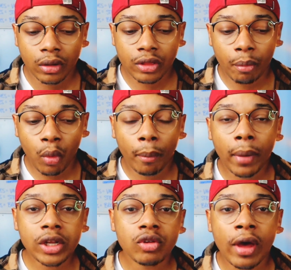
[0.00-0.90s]
the more
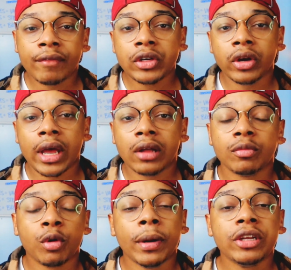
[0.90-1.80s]
money you have in your account,
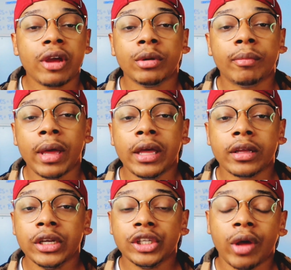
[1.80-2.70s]
the more money you're able to make.
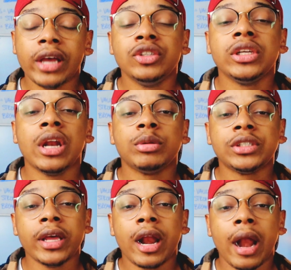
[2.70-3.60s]
So I used to get
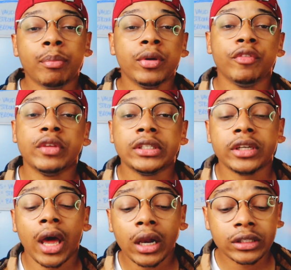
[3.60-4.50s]
upset and I put
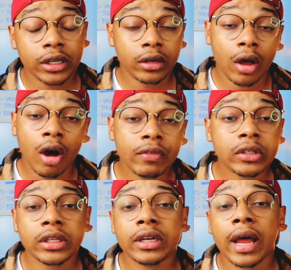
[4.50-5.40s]
$15 in,
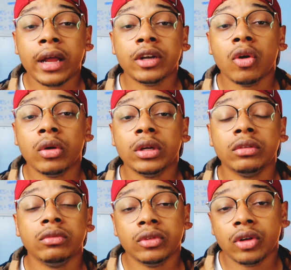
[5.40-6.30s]
obviously not
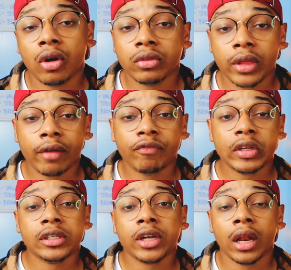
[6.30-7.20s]
knowing, that
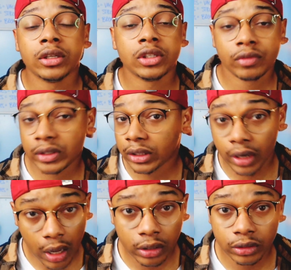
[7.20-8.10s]
$15 is
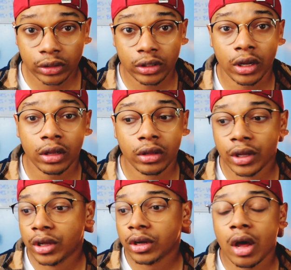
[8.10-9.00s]
$15 and a
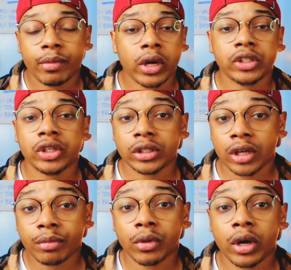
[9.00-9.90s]
couple hundred is a
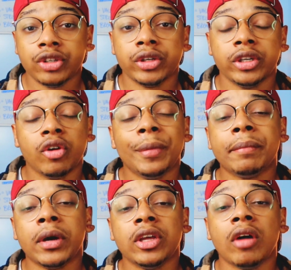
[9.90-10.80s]
couple hundred, and you'll
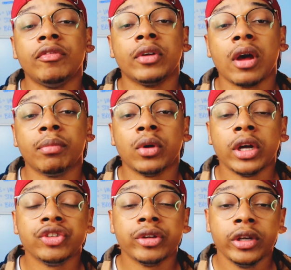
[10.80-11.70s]
make money off of a couple
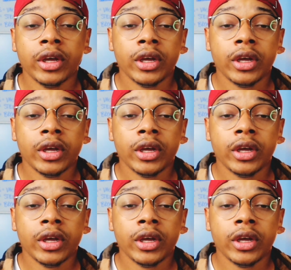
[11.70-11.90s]
hundred.